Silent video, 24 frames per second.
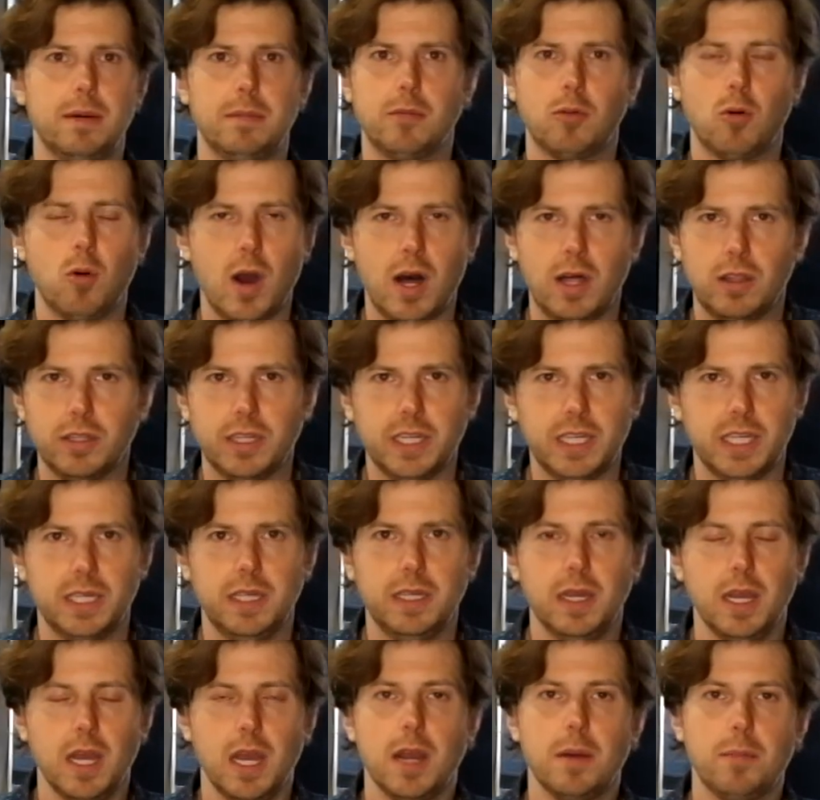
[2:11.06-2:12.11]

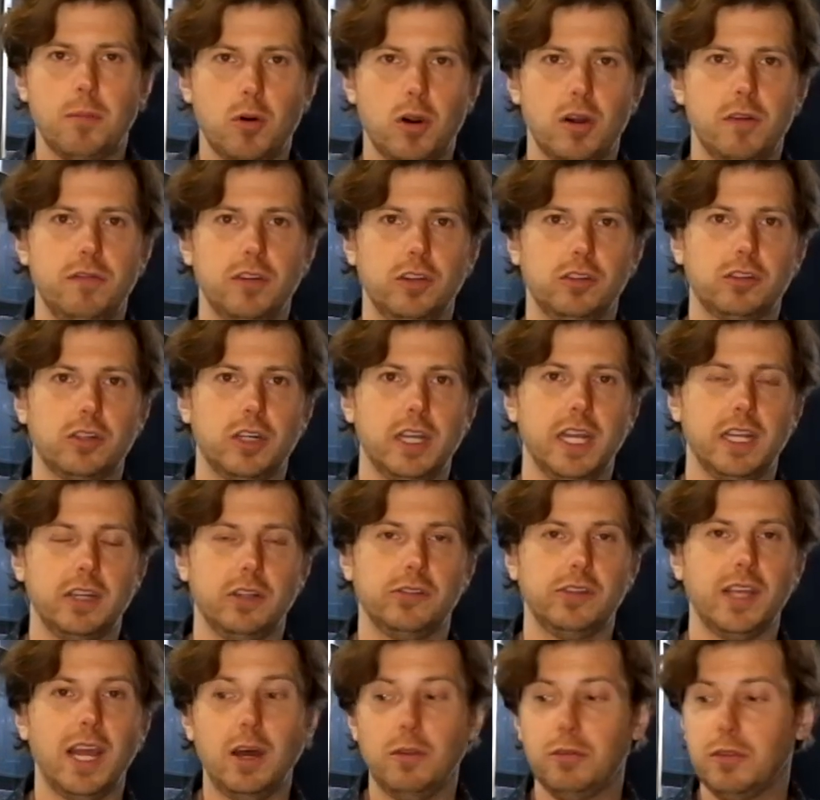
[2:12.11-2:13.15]
quality portafilter
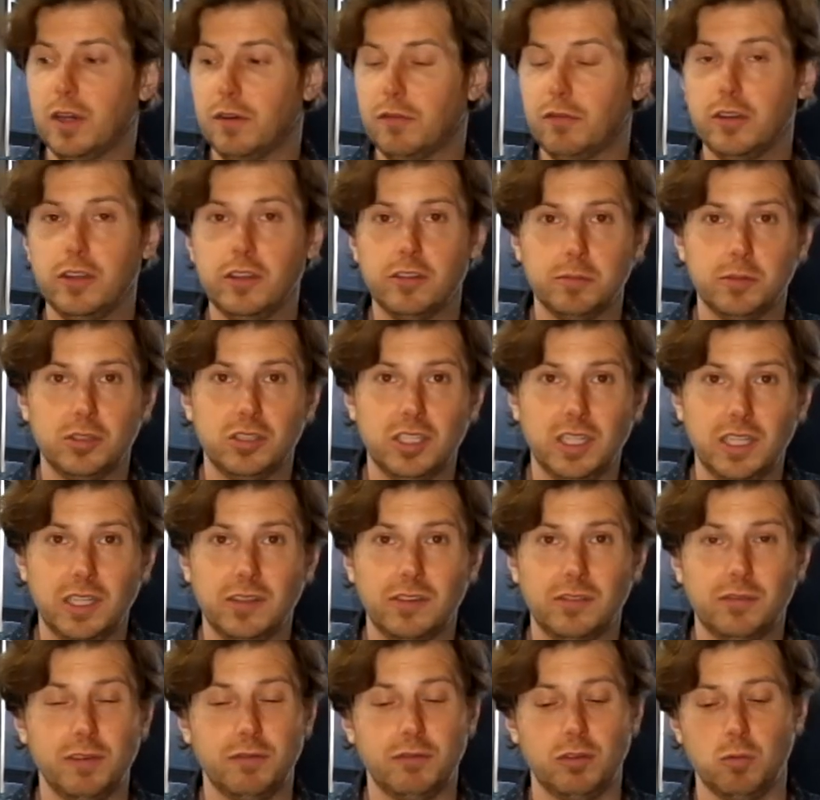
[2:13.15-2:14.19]
handles out there for these
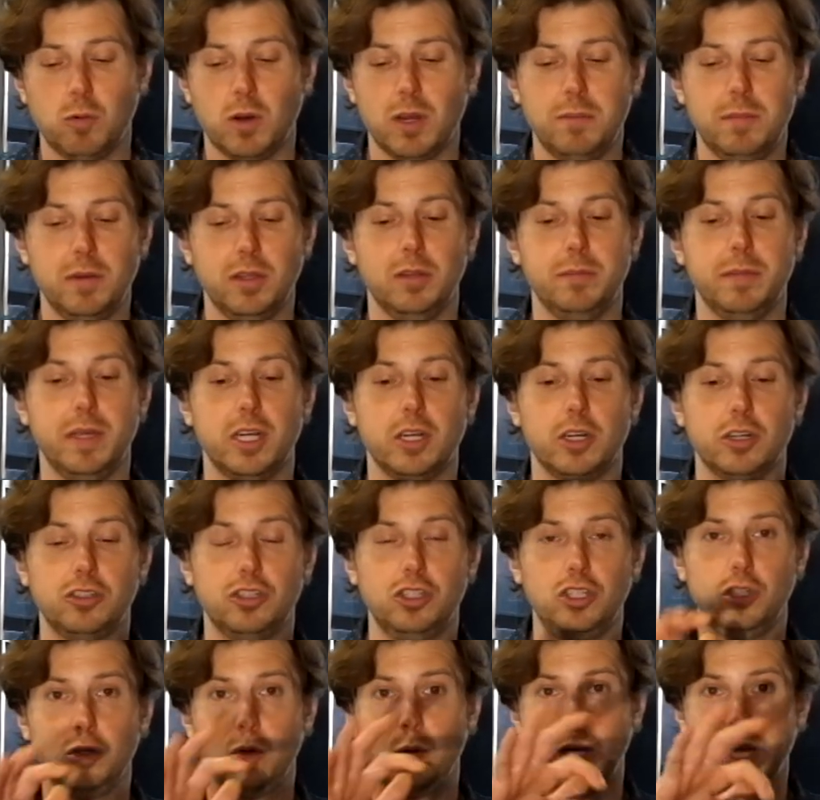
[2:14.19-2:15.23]
machines, 51 millimeter
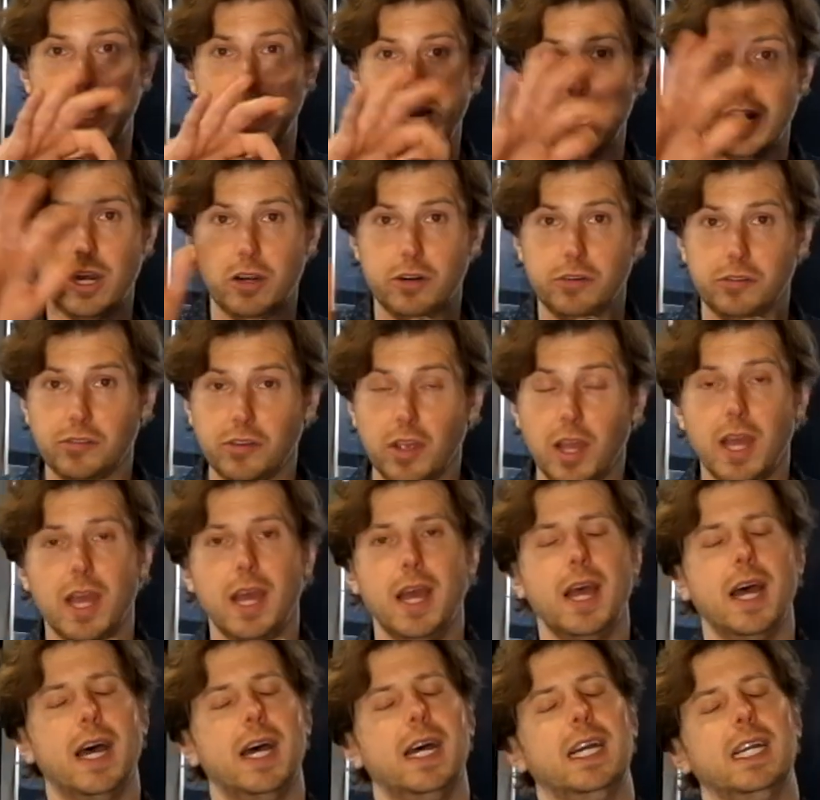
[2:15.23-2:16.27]
2 ears.
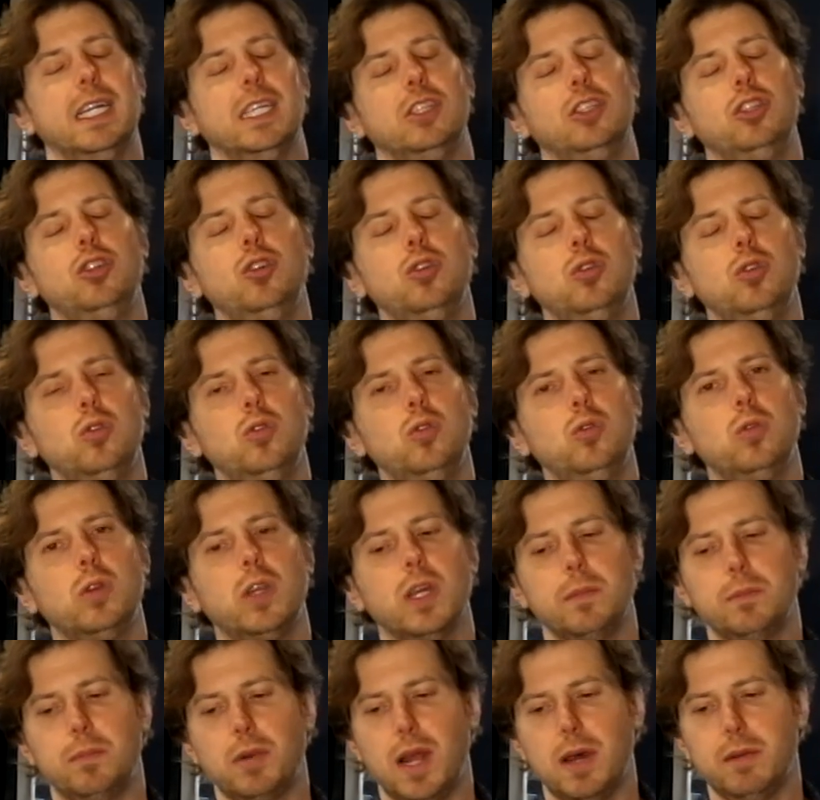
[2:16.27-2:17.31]
You
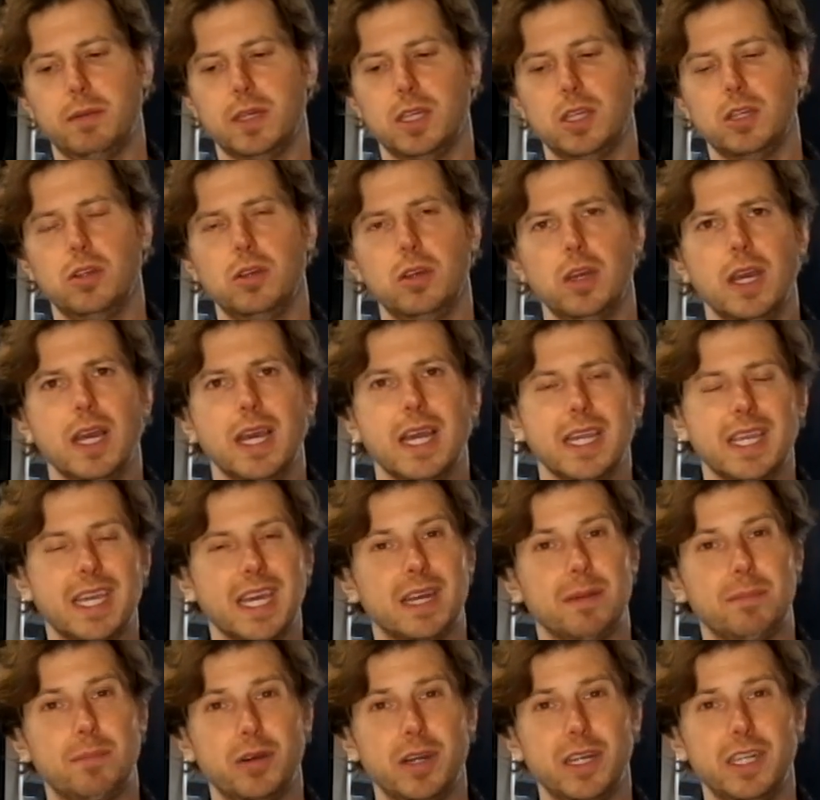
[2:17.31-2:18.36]
can probably get
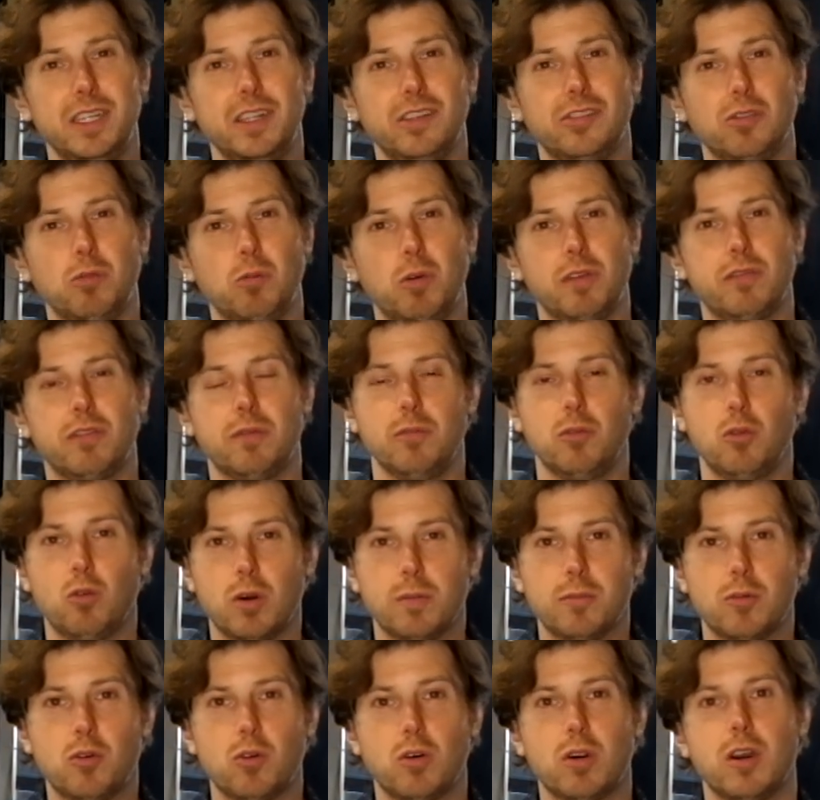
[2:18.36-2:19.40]
a pretty decent one from
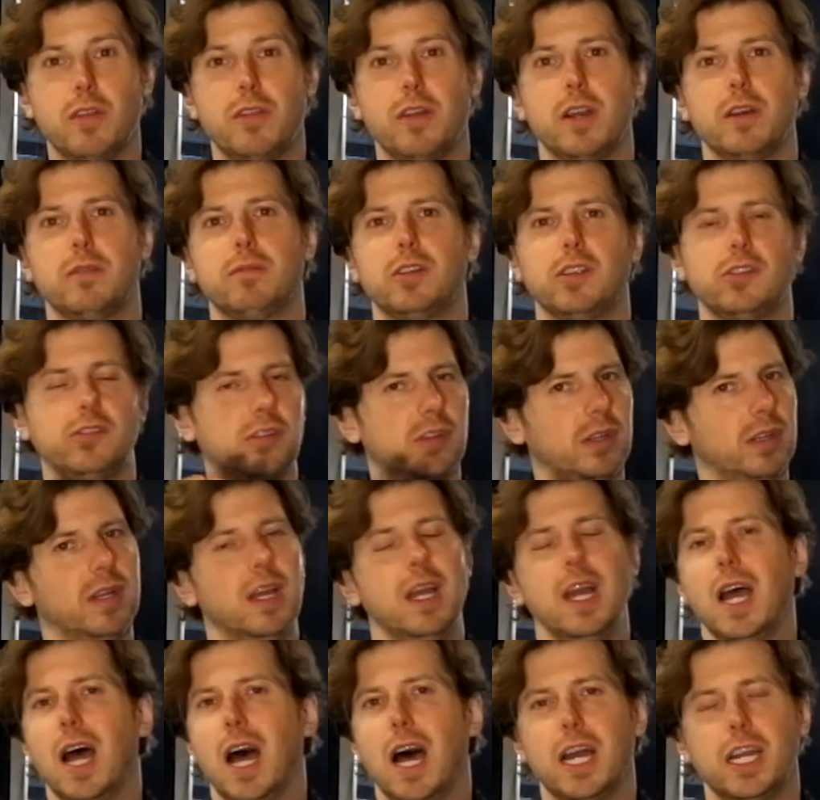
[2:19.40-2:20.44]
Normcore. They're just a
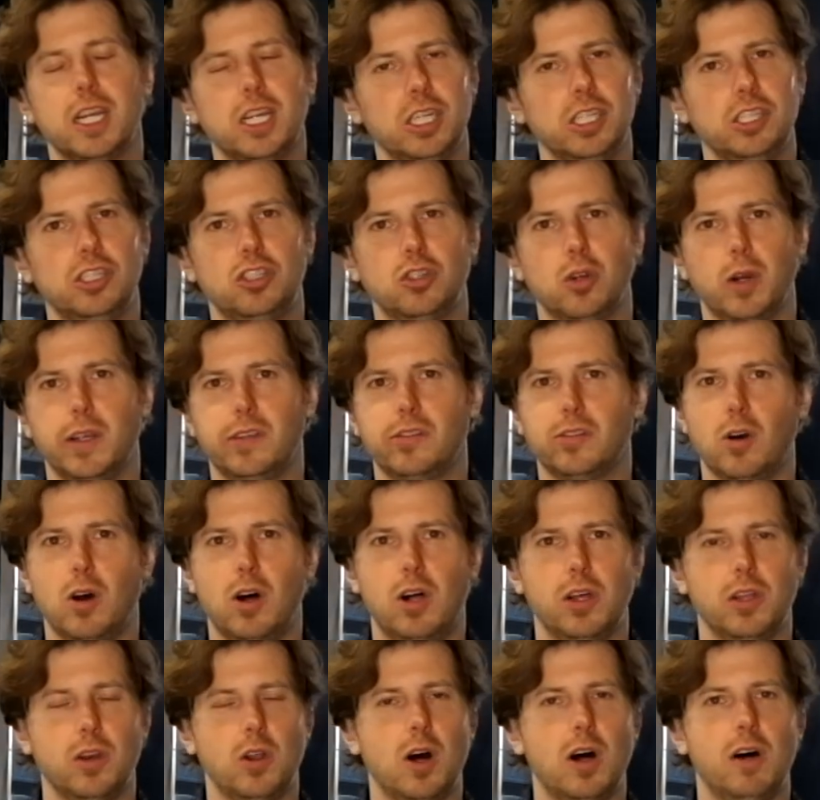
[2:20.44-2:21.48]
good choice
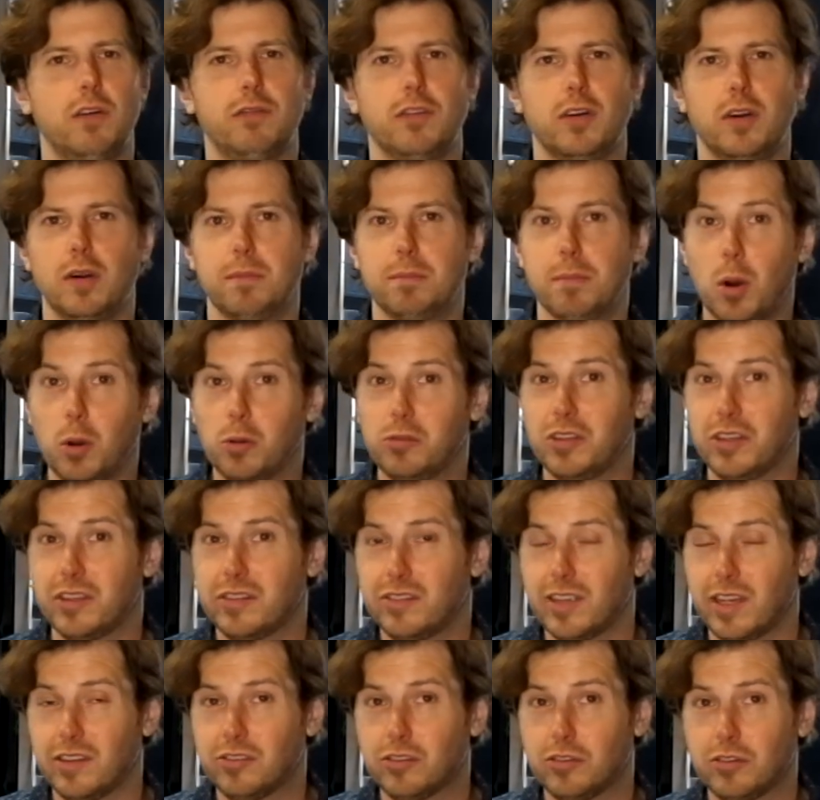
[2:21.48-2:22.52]
all in all for most
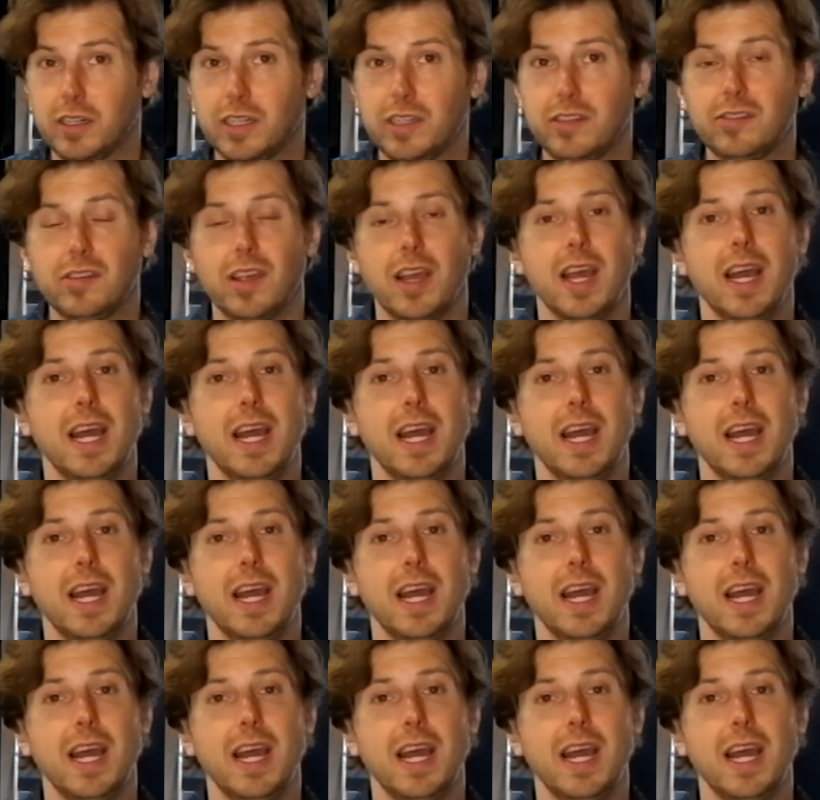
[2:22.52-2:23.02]
accessories.